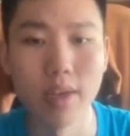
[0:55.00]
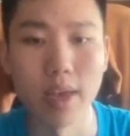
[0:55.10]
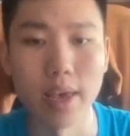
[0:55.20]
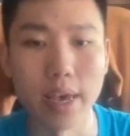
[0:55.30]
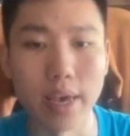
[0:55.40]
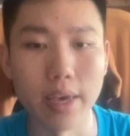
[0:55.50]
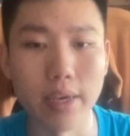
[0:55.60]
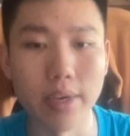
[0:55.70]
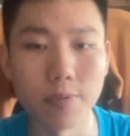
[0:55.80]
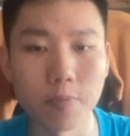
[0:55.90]

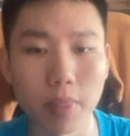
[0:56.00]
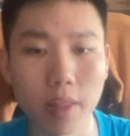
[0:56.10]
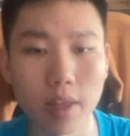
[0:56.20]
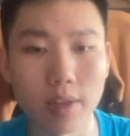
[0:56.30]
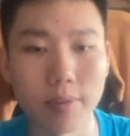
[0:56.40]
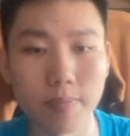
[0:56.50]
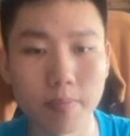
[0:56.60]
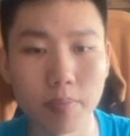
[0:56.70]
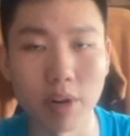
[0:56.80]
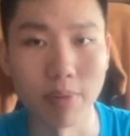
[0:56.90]
a
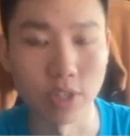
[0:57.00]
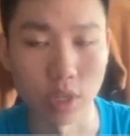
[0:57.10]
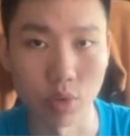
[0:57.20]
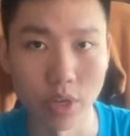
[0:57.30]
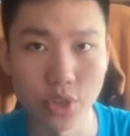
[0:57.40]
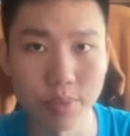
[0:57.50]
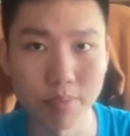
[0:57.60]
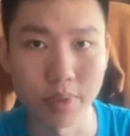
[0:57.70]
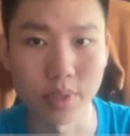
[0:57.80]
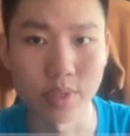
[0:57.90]
parametric equation,
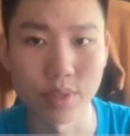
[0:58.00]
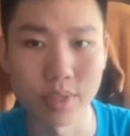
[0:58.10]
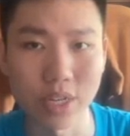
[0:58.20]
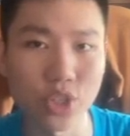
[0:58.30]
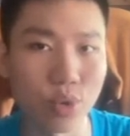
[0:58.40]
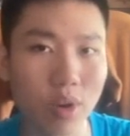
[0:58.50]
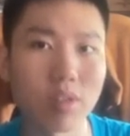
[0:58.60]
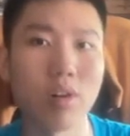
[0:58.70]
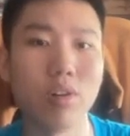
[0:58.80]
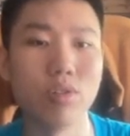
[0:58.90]
because it's actually quite
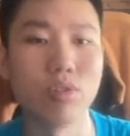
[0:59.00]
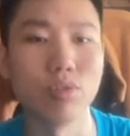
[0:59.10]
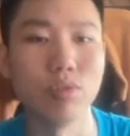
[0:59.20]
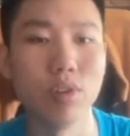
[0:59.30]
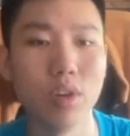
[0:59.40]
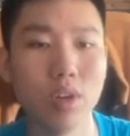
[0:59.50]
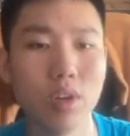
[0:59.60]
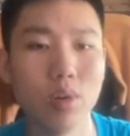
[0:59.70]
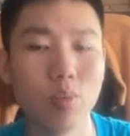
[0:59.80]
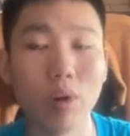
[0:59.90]
hard to,
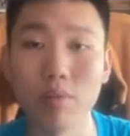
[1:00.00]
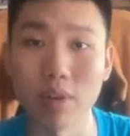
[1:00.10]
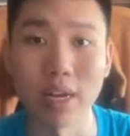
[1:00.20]
well,